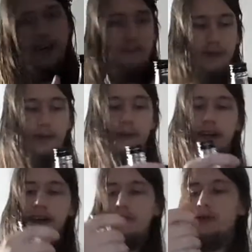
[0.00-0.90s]
a bottle
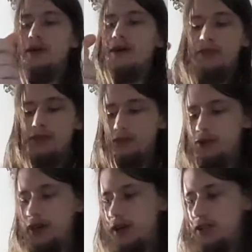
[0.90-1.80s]
I go hug you
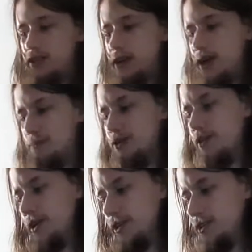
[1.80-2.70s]
when I sleep
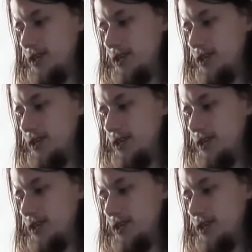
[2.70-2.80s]
tonight.